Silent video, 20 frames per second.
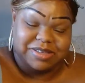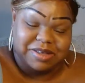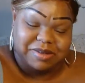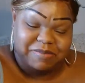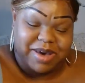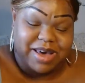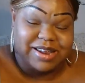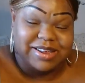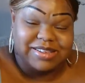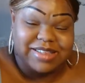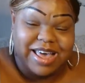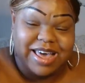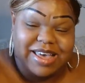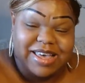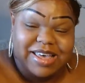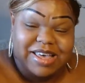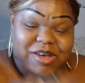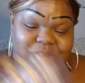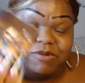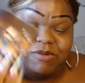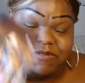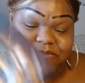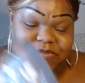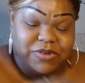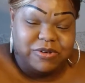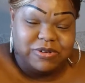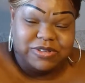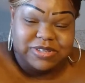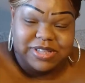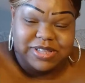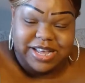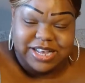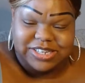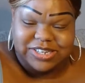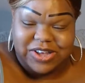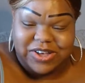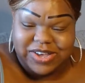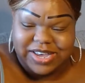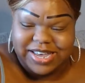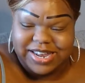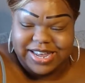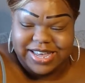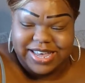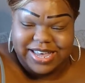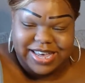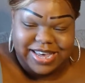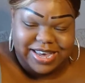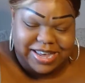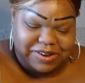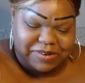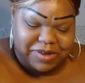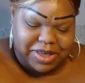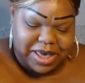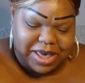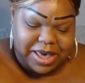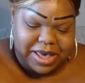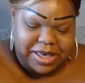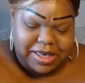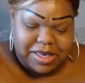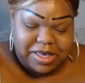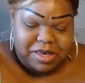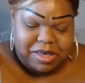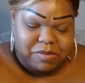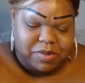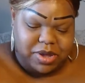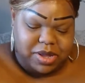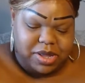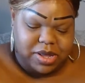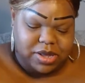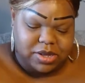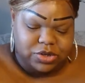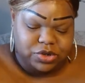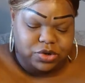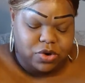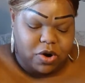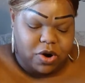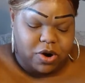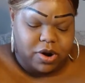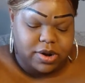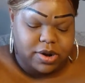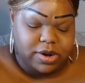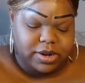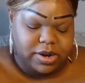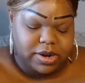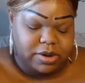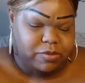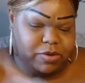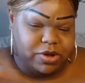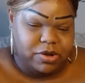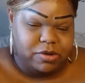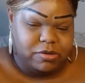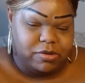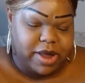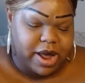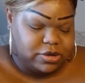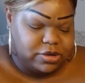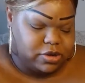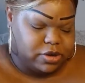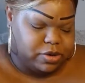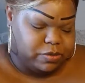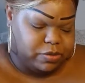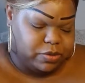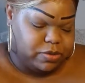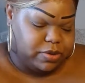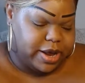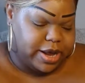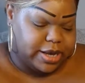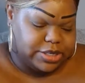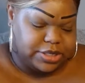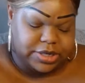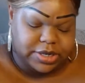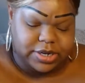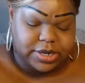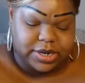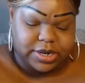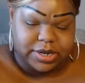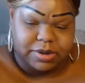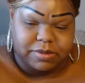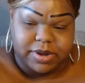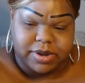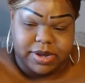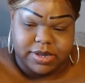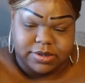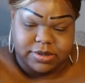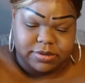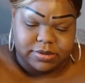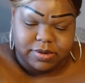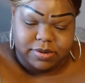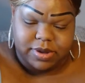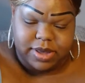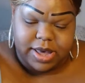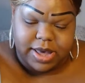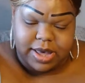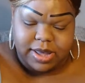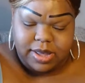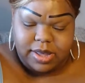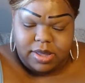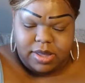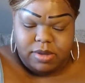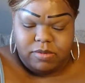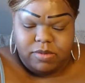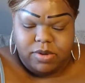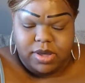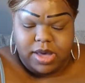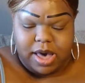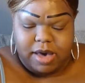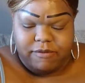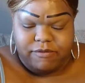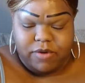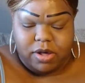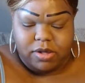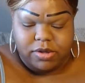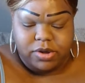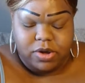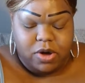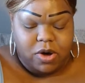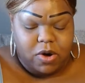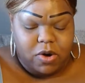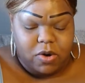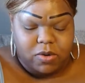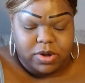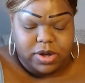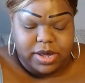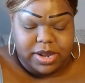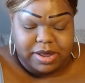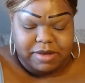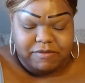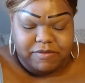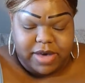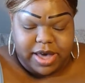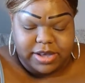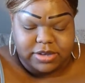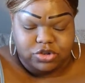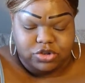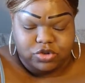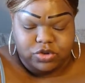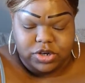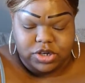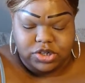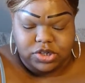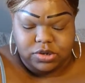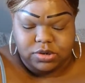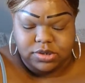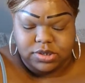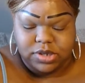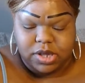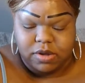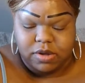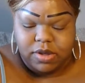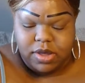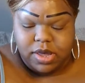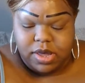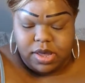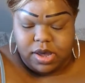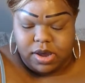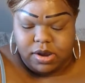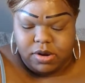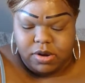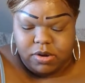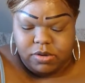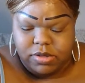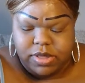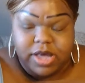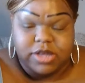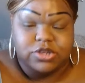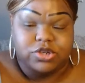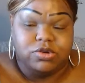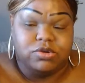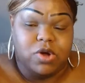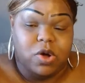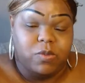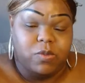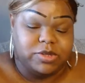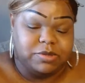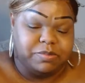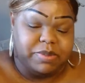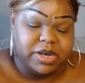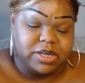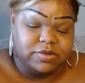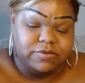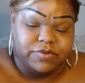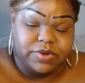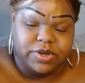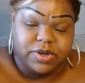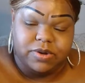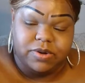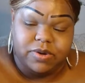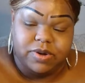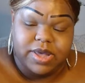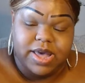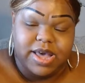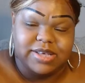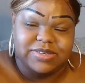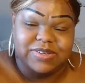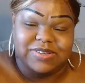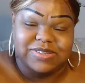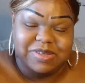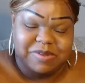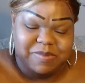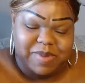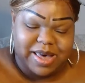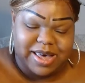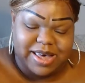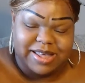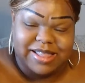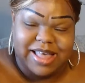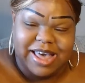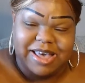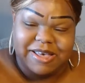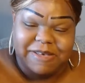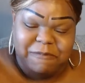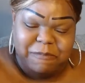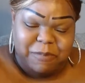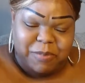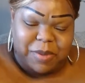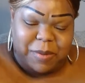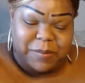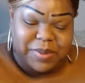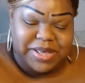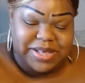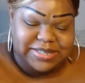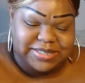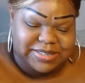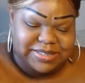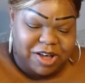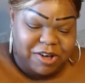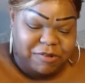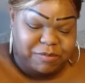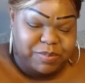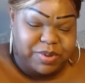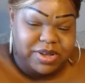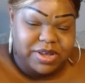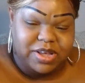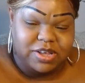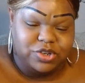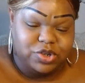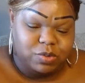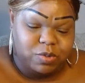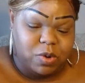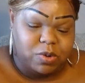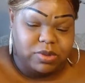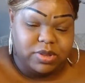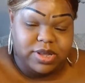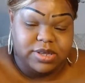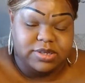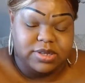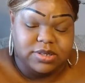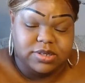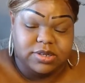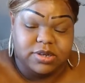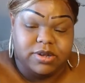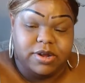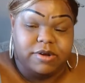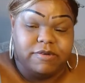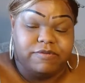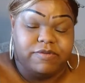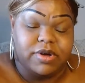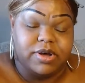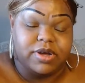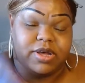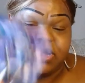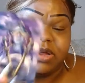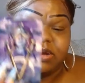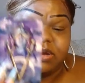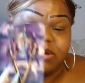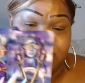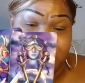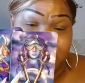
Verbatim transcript: somebody like refuse to let y'all get ahead. Okay, because you are a leader. Well, you naturally rule that shit, anyways. Okay, we gotta follow your own good advice, trust yourself, and know that you know what's best for you. Okay, so somebody like pissed off because you won't listen to their fucking